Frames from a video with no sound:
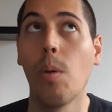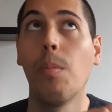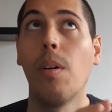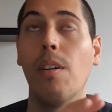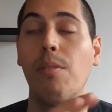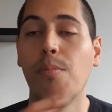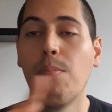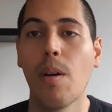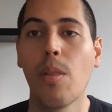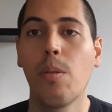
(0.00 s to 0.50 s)

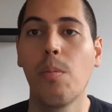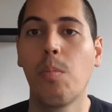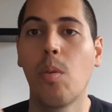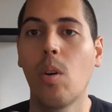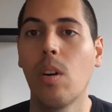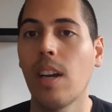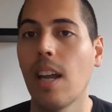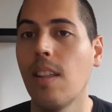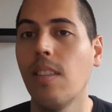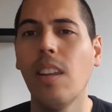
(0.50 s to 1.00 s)
of
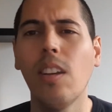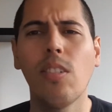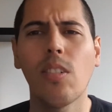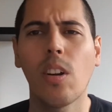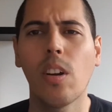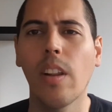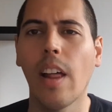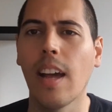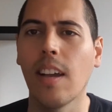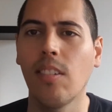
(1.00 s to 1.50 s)
motherboard. And these
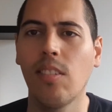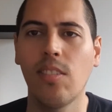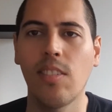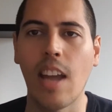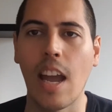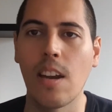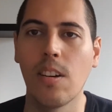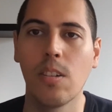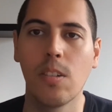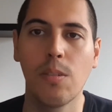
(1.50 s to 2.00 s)
are like
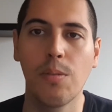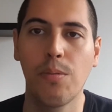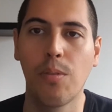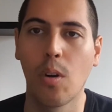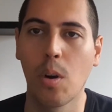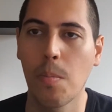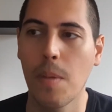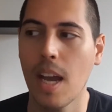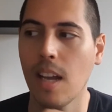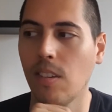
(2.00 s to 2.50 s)
standard
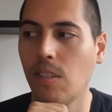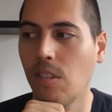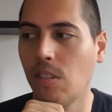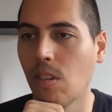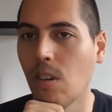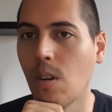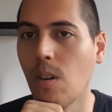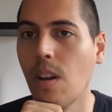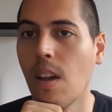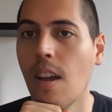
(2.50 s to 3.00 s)
formats.
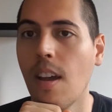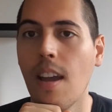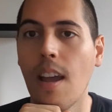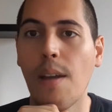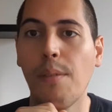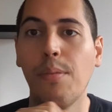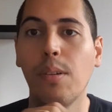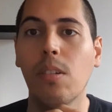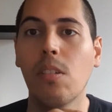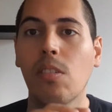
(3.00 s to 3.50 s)
So
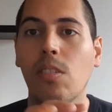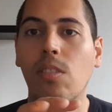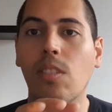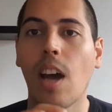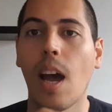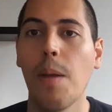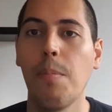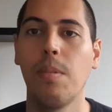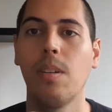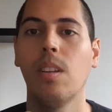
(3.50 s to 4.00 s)
if you just
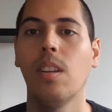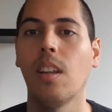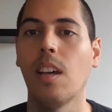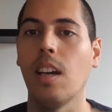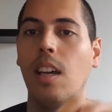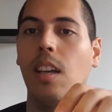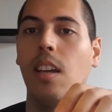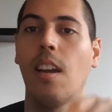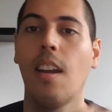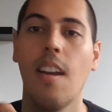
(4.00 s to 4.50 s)
type in
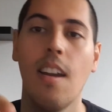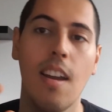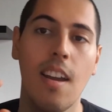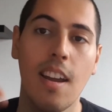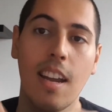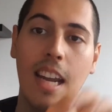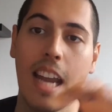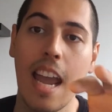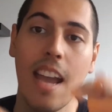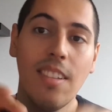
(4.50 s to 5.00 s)
like
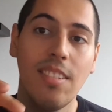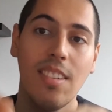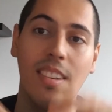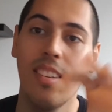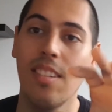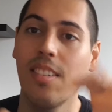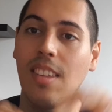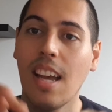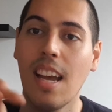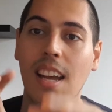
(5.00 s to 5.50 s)

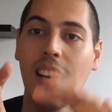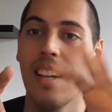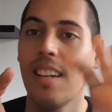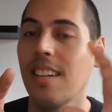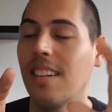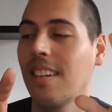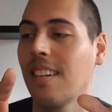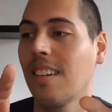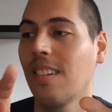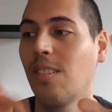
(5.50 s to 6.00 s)
cases that
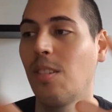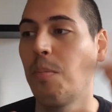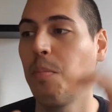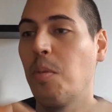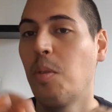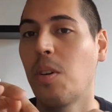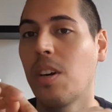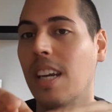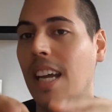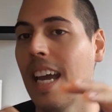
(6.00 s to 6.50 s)

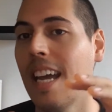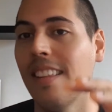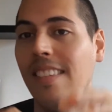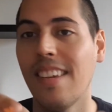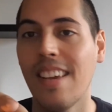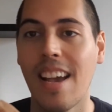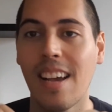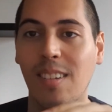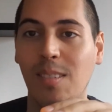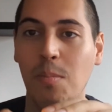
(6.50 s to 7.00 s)
support
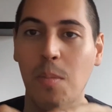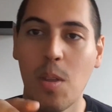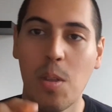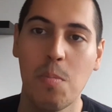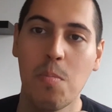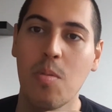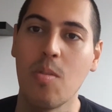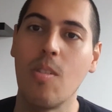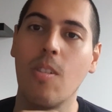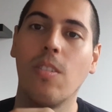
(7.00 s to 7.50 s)
ATX
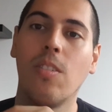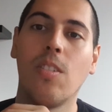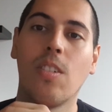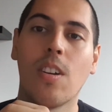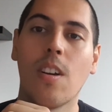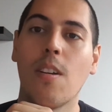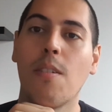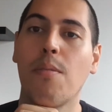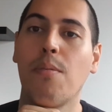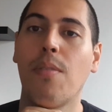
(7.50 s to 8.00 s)
motherboards, you're
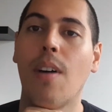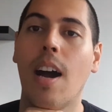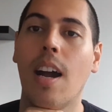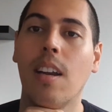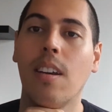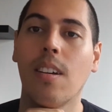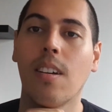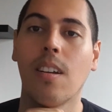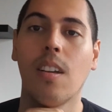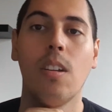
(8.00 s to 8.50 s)
going to
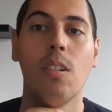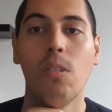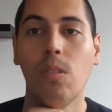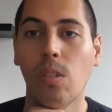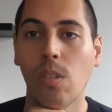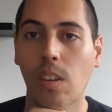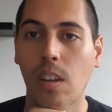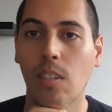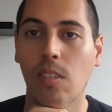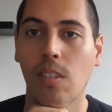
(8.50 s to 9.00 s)
find a
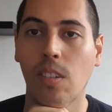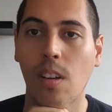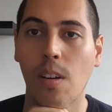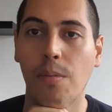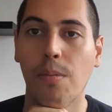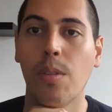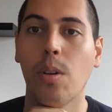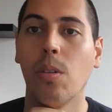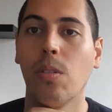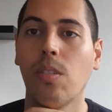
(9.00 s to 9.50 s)
huge list
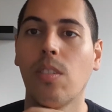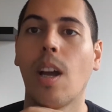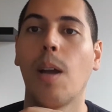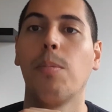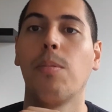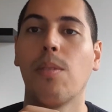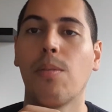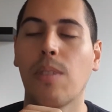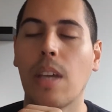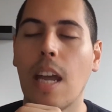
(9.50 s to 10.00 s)
of those
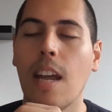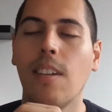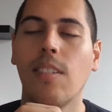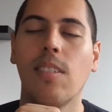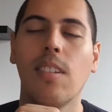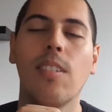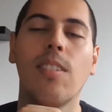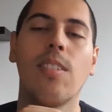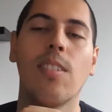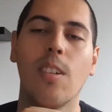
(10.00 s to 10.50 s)
types of
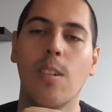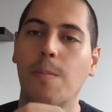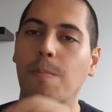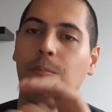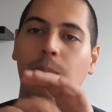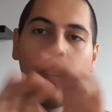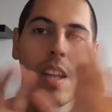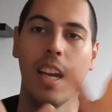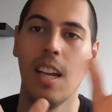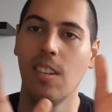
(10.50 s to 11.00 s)
cases. So
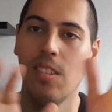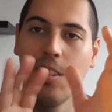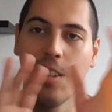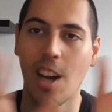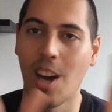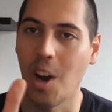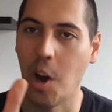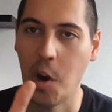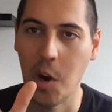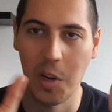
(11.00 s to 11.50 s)
it's
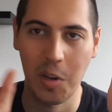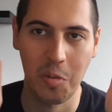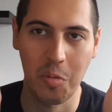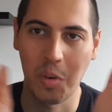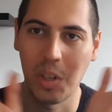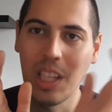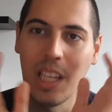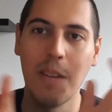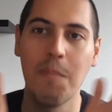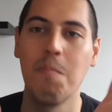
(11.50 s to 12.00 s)
not hard
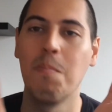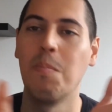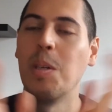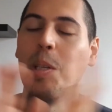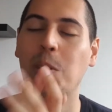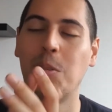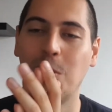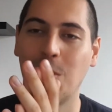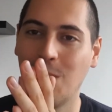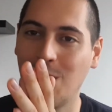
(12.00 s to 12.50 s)
really,
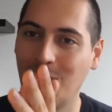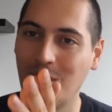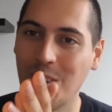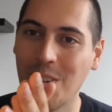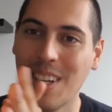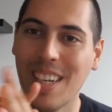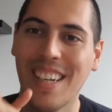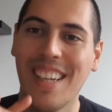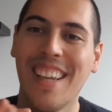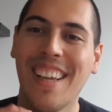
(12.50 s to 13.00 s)
but just do
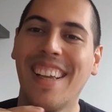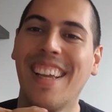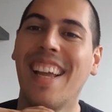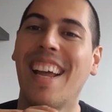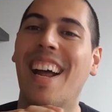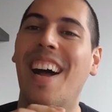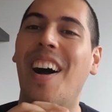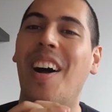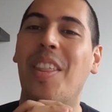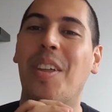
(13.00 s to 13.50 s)
it.
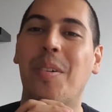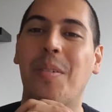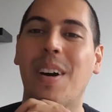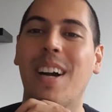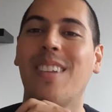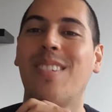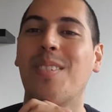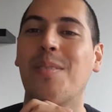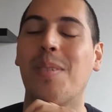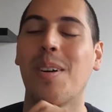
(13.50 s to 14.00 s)

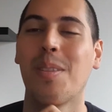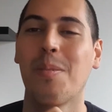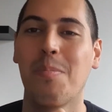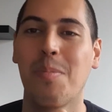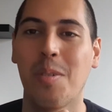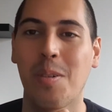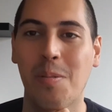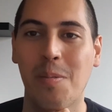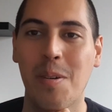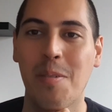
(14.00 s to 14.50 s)
Otherwise your
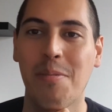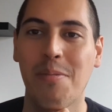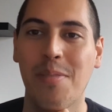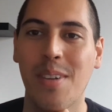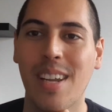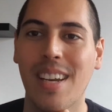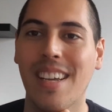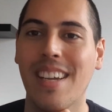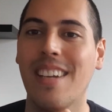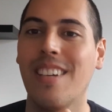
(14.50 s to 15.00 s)
motherboard won't
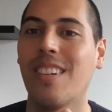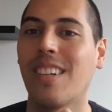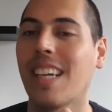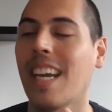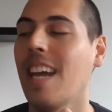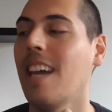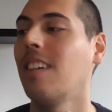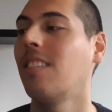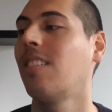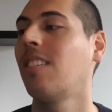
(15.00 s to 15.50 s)
fit in your
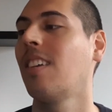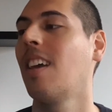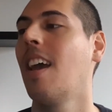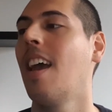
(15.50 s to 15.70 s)
case.